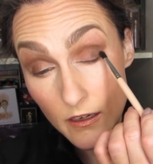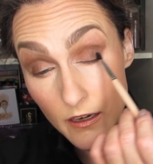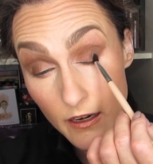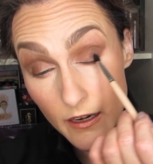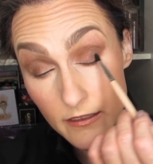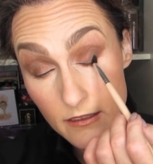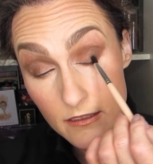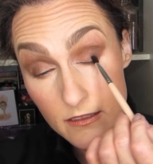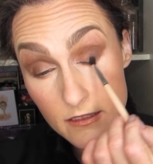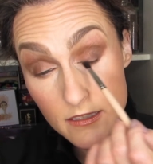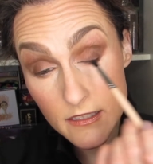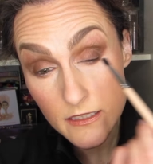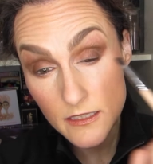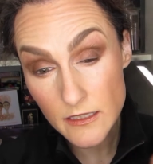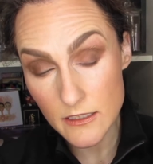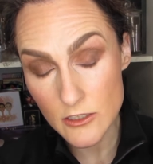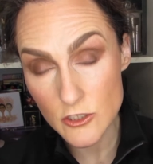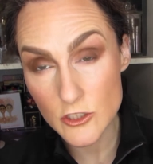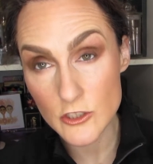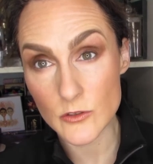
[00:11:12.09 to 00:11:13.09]
I didn't see
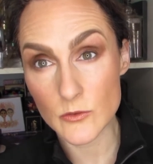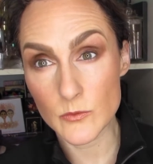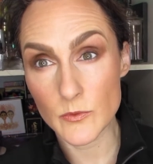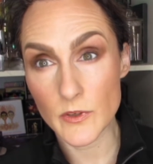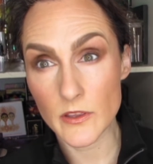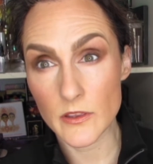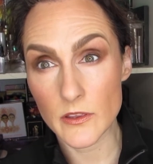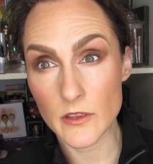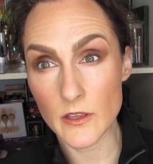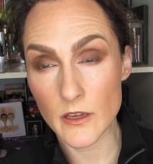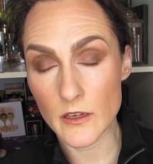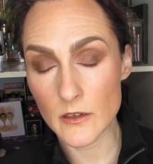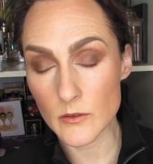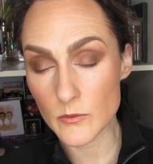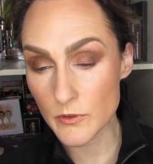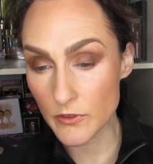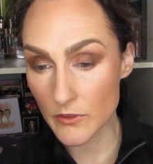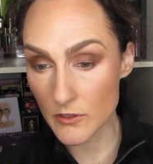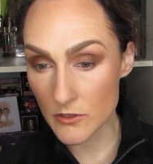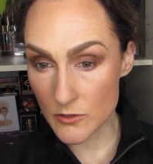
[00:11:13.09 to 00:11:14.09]
an issue
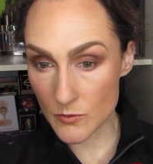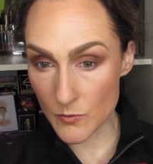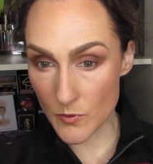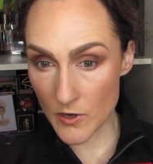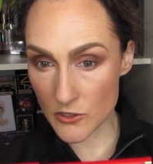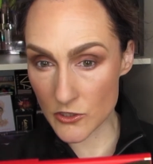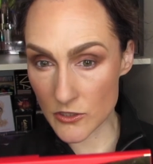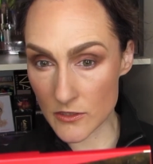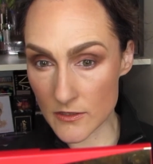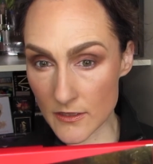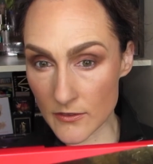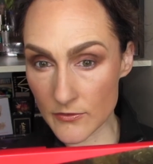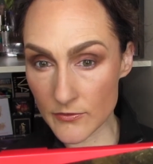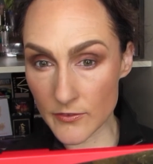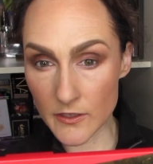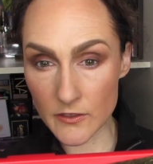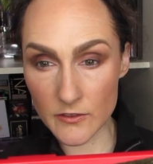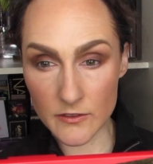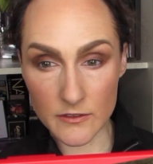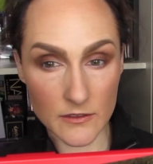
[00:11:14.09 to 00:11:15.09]
with the swatches. I
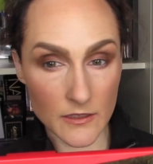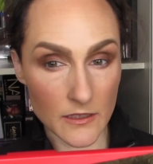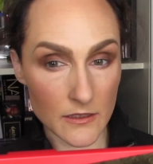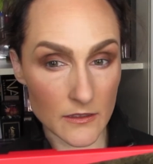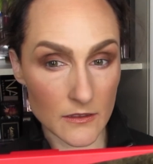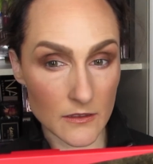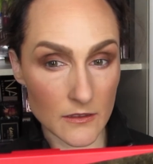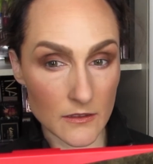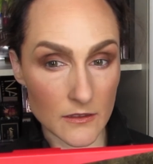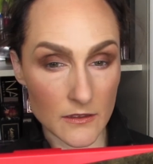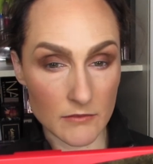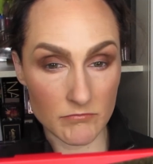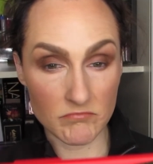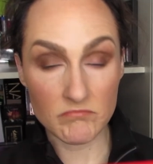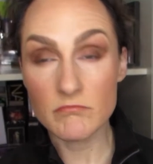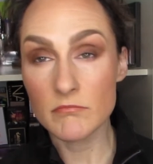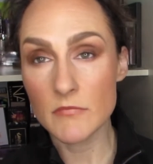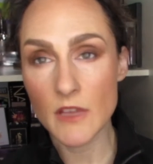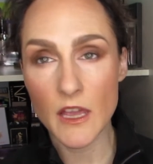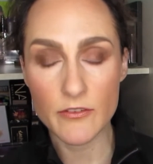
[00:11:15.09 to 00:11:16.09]
figured
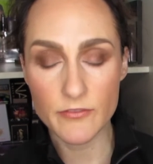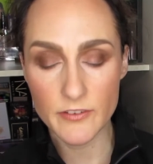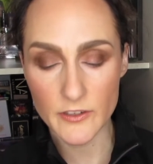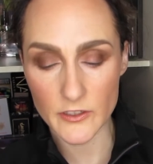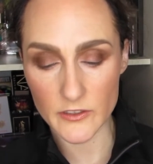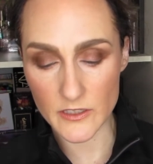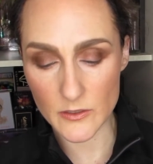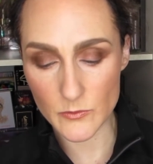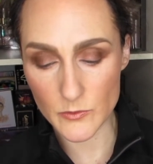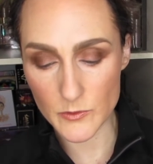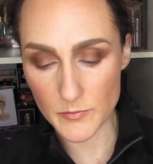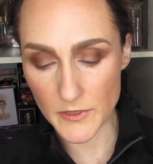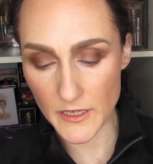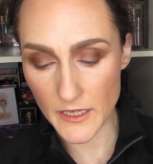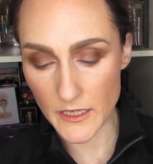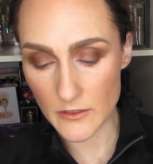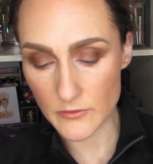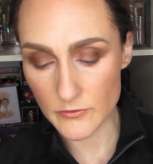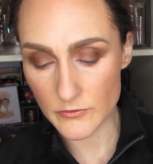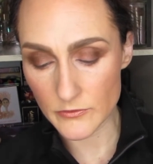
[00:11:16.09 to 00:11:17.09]
it would
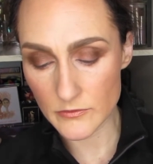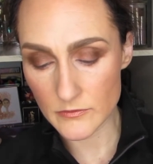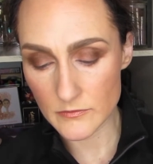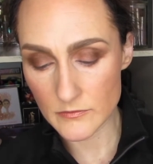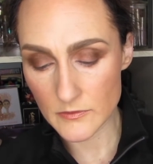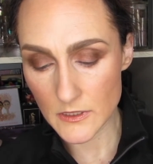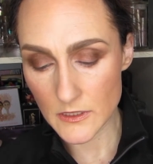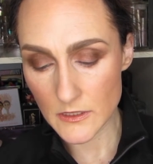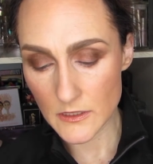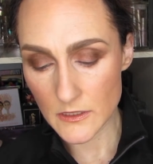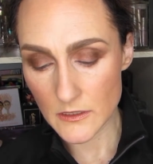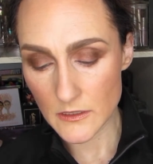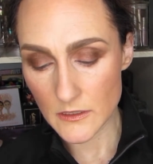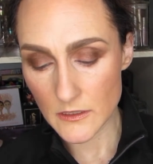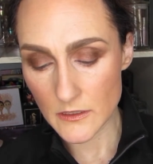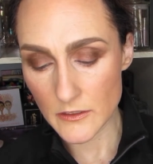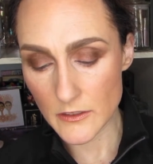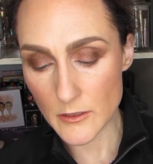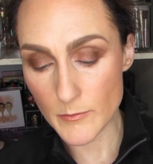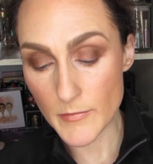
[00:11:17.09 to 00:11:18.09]
behave.
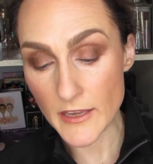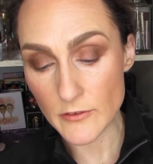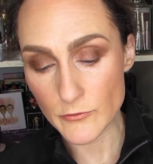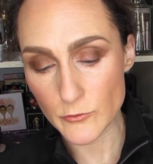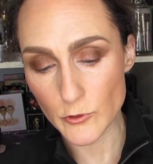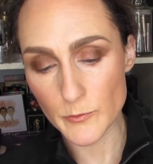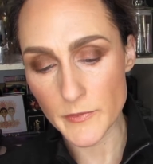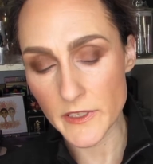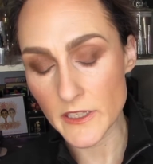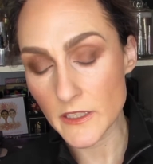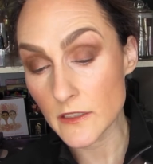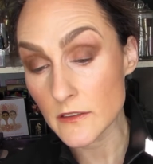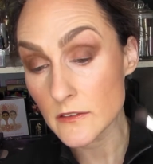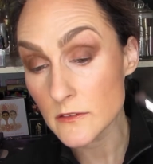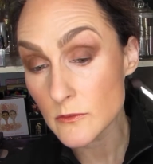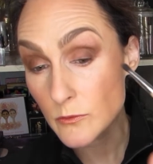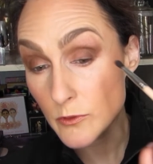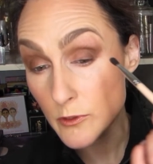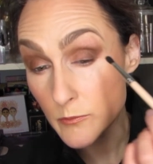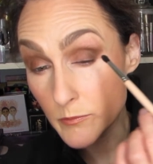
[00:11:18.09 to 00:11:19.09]
The matte formula
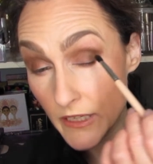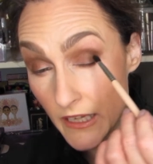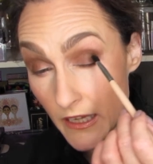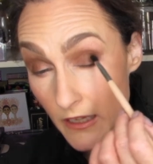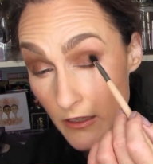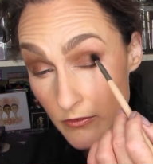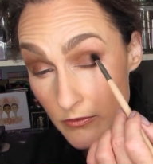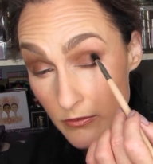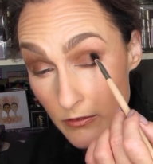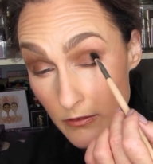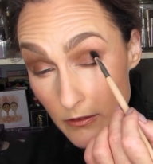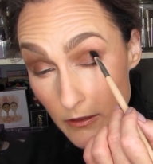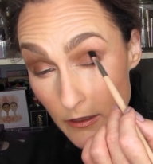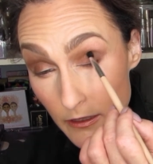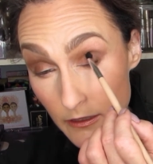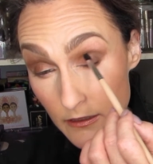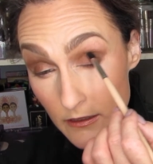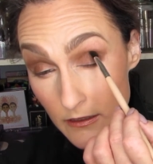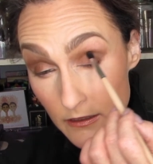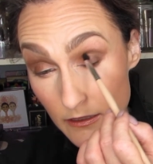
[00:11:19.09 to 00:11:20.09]
would behave,
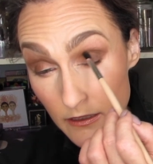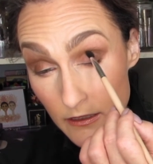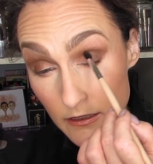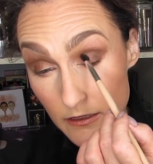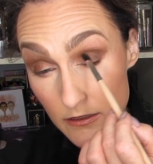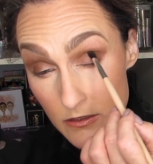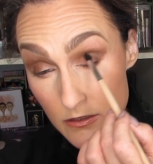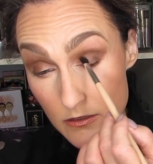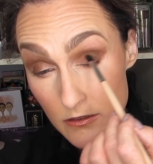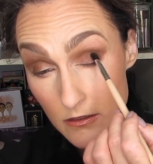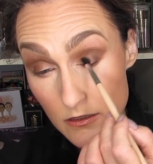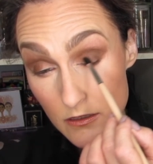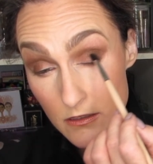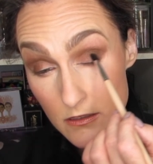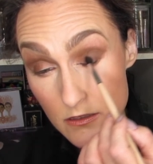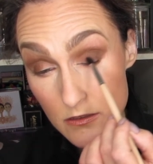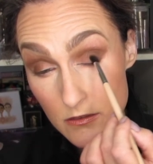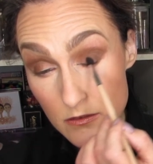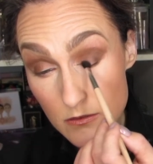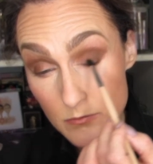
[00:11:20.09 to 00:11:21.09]
and it
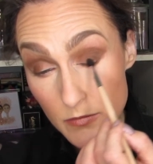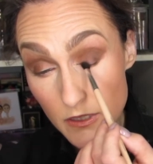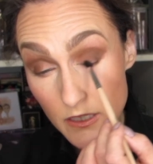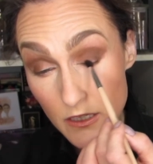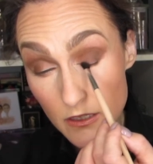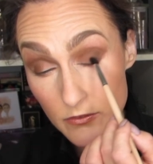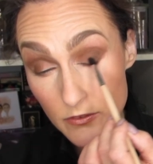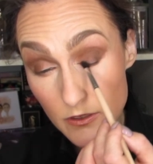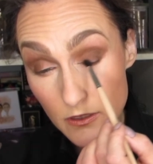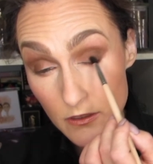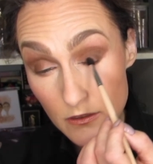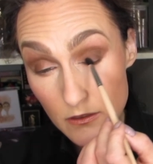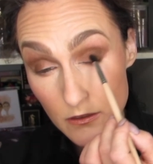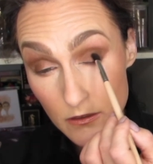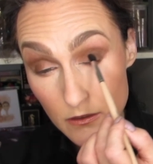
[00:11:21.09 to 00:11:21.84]
is behaving.